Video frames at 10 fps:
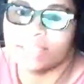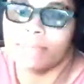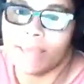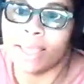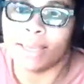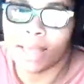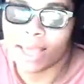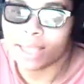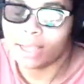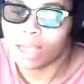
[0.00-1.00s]
the man
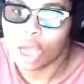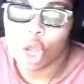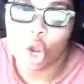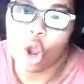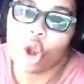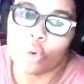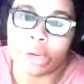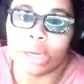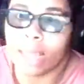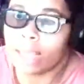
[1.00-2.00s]
like
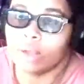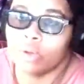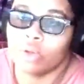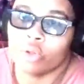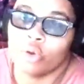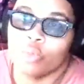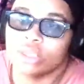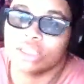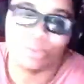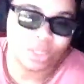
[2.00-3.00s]
Corey like
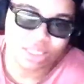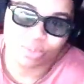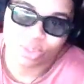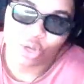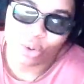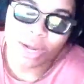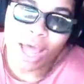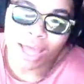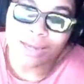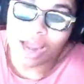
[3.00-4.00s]
what's, what's, what's going
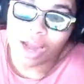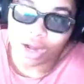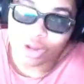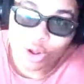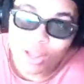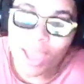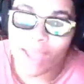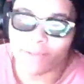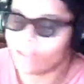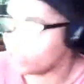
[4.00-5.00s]
on are you
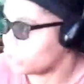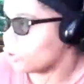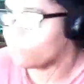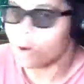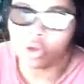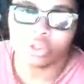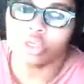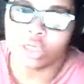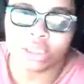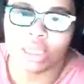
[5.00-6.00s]
okay he, he don't post
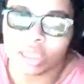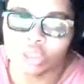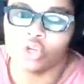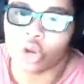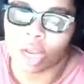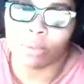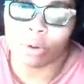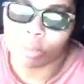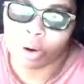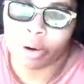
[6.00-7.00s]
on his Instagram no
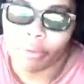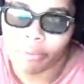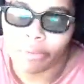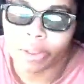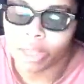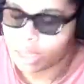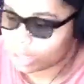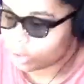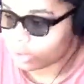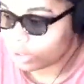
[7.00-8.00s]
more he
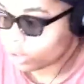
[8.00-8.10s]
don't he,